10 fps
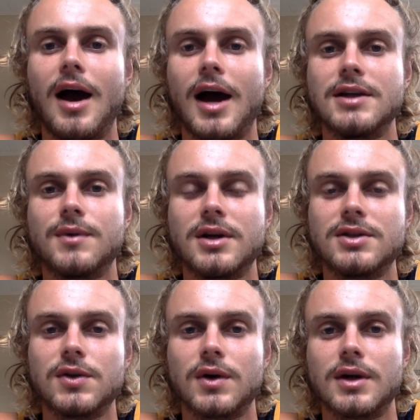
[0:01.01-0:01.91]
I just want to
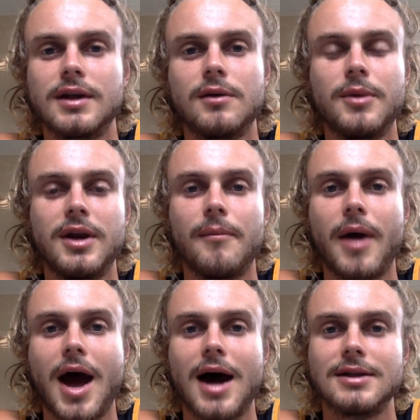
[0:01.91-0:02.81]
talk a little bit
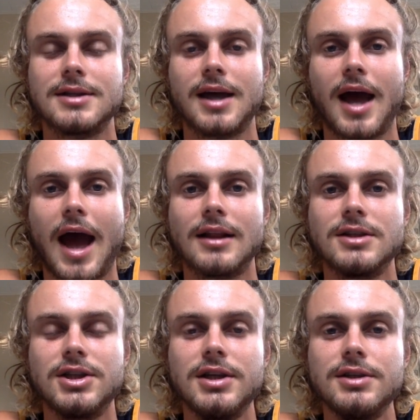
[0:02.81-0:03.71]
about
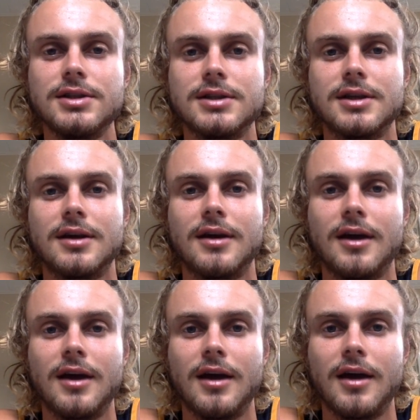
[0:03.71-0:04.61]
allergies.
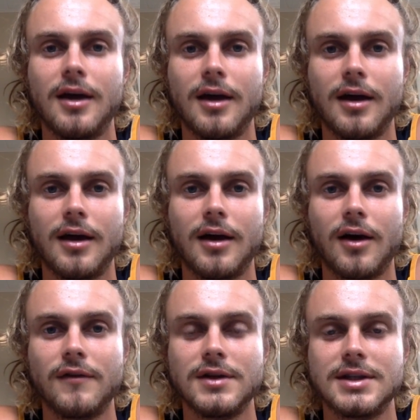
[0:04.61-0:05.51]

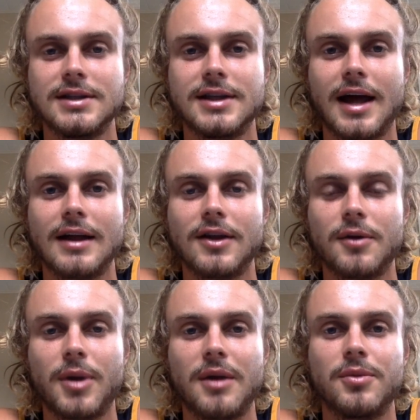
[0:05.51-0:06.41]
Obviously, today a lot
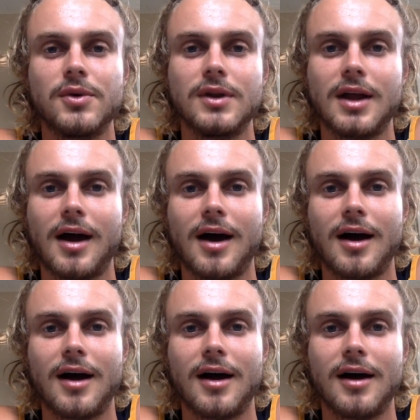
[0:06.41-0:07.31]
of people
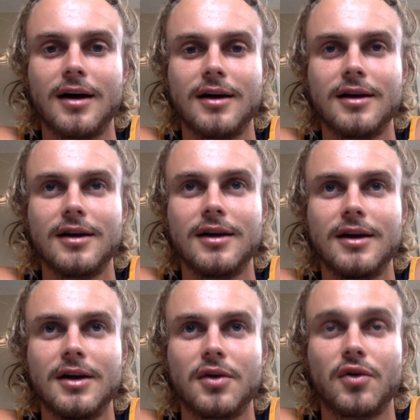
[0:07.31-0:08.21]
are
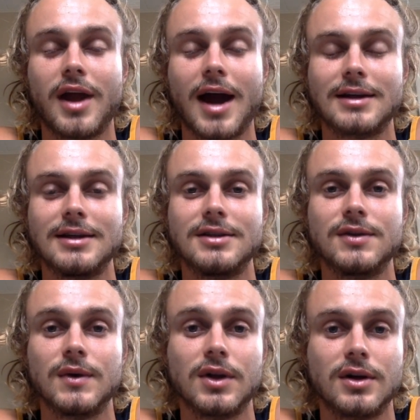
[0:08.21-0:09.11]
reacting
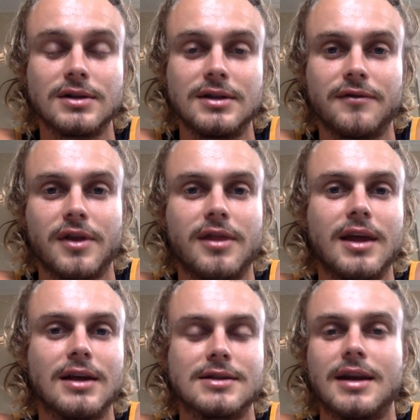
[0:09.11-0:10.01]
to a lot of different
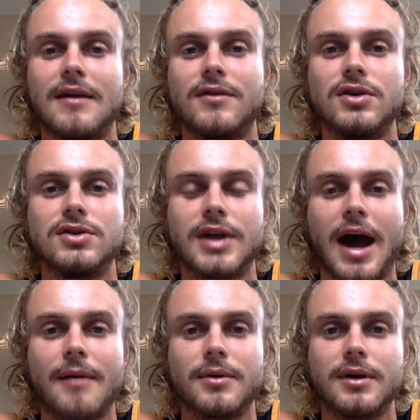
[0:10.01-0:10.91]
things that never used to
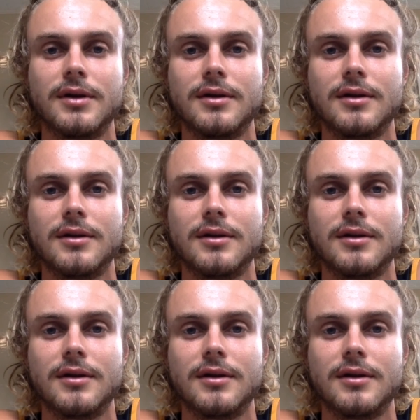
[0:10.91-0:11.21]
happen,